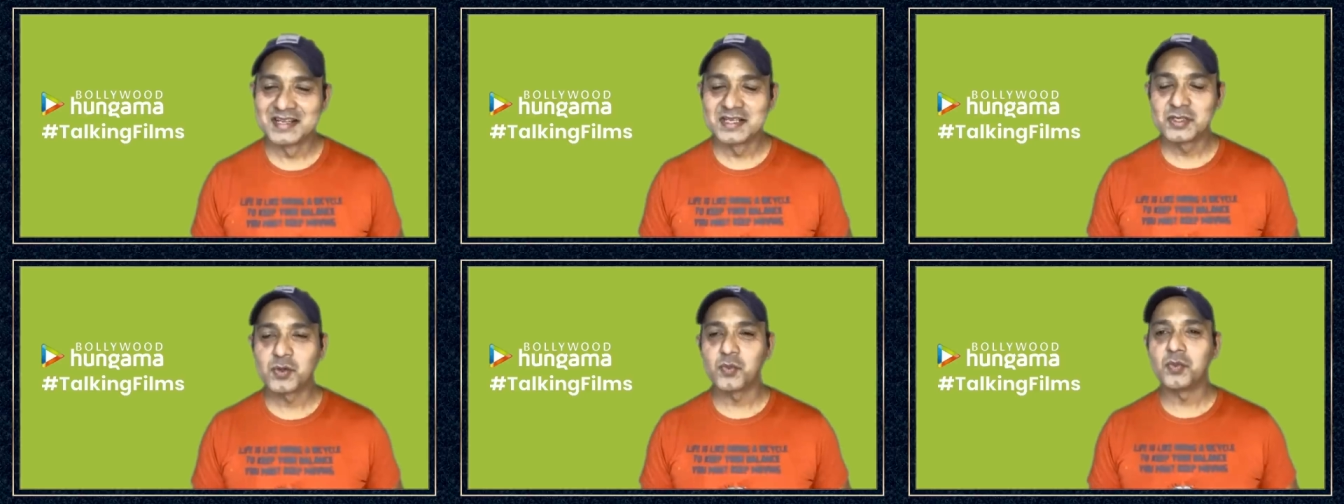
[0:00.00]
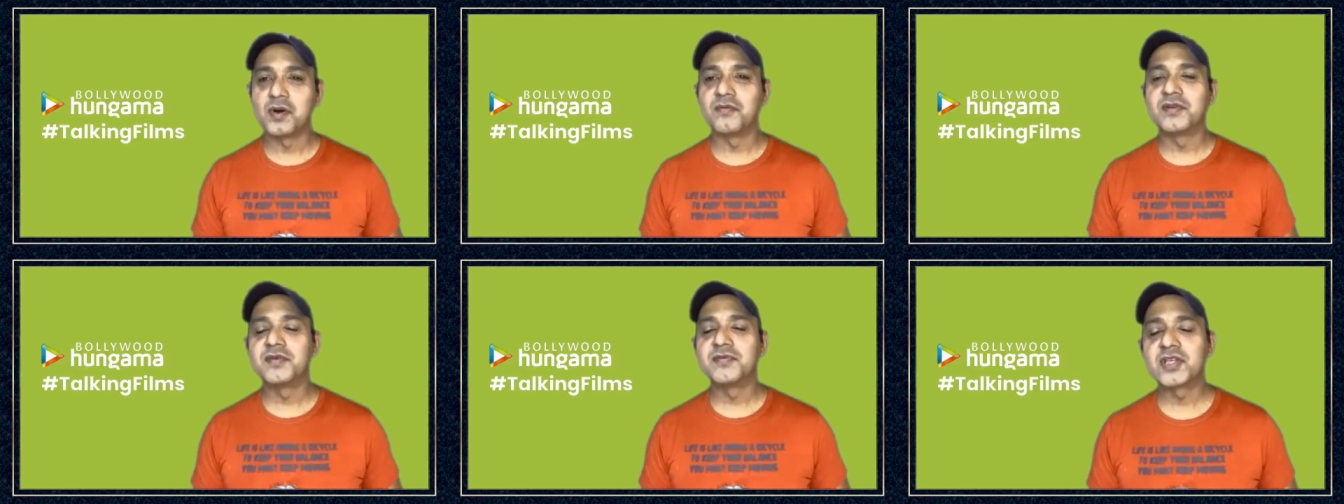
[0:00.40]
So,
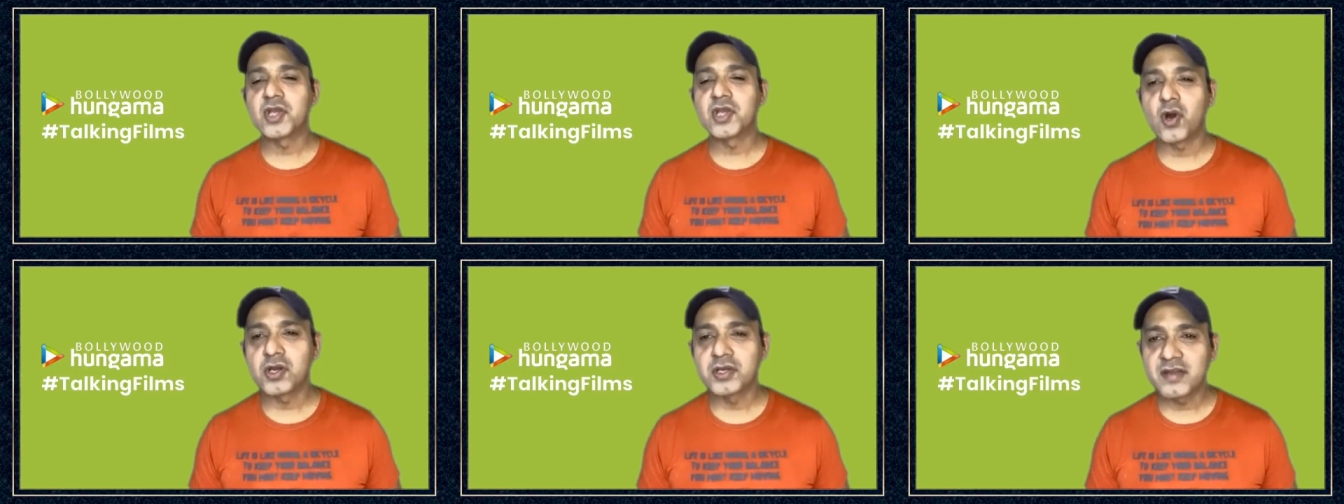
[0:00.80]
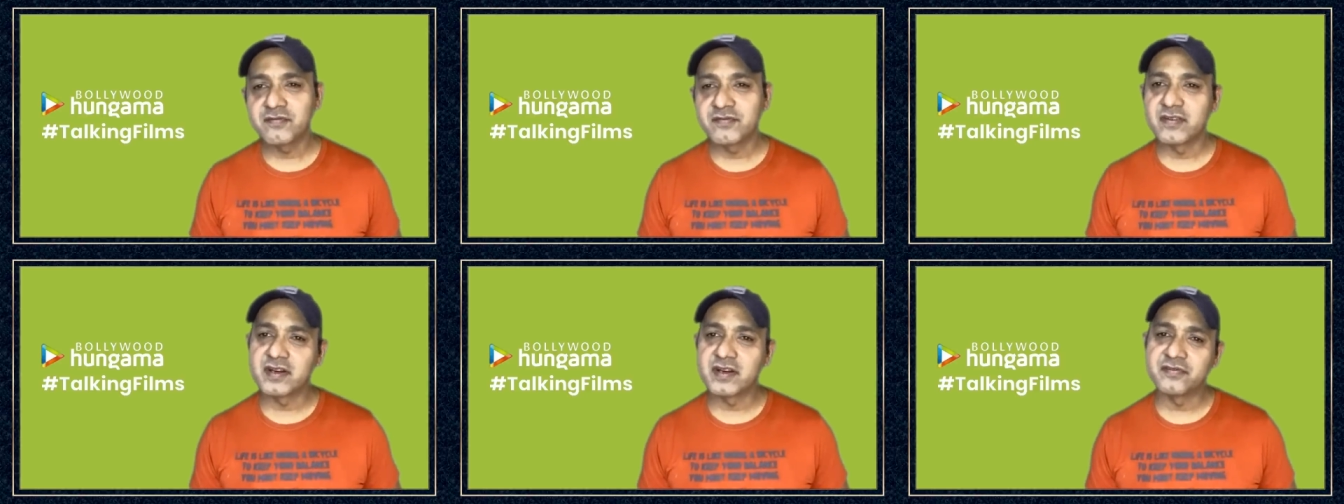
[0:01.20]
which are your all-time
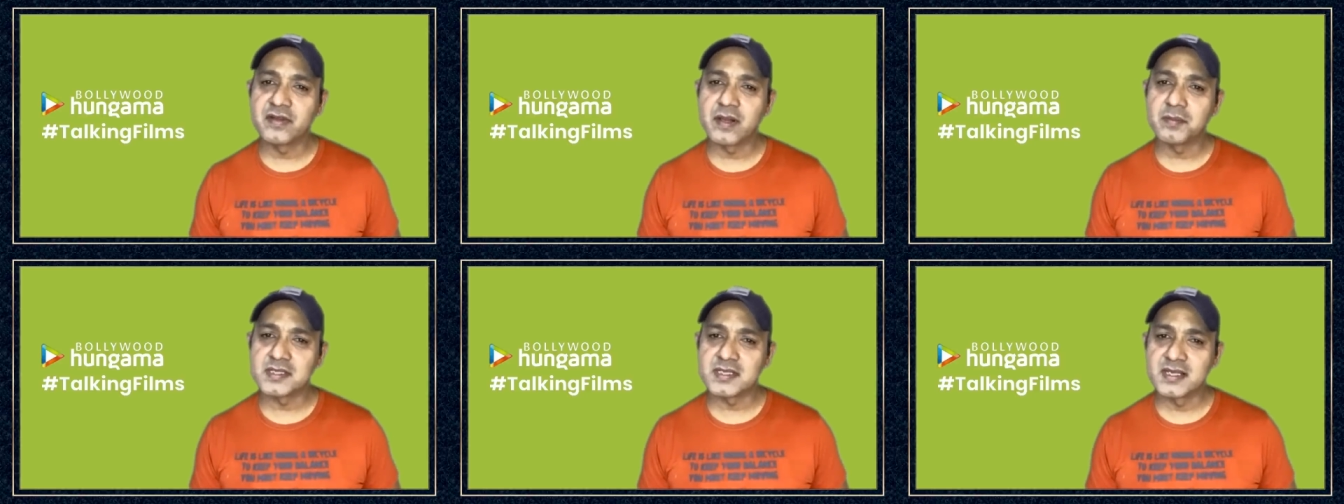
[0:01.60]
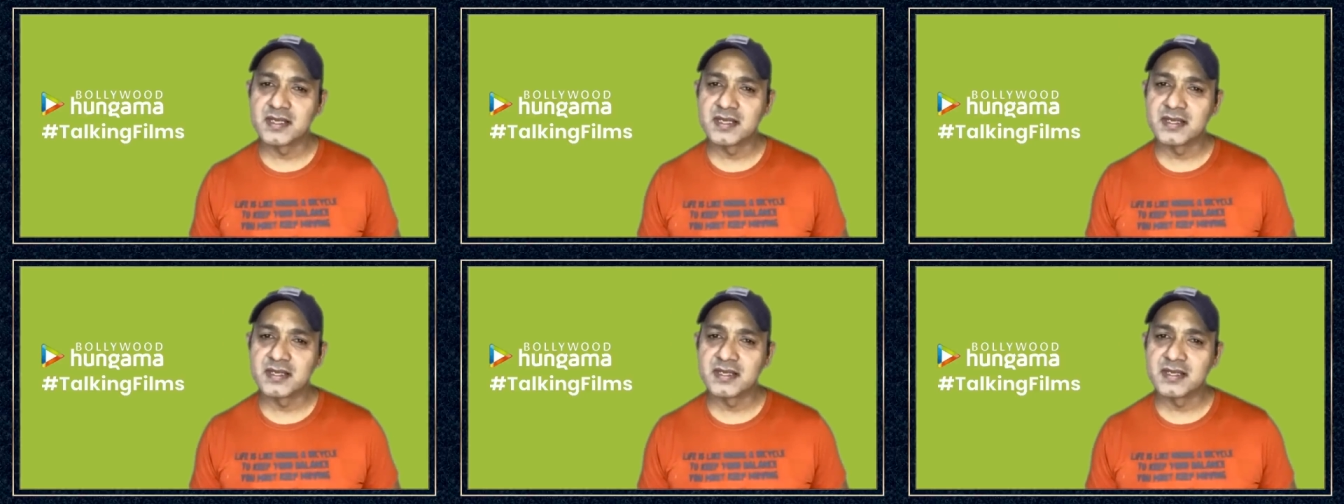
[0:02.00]
favorite films?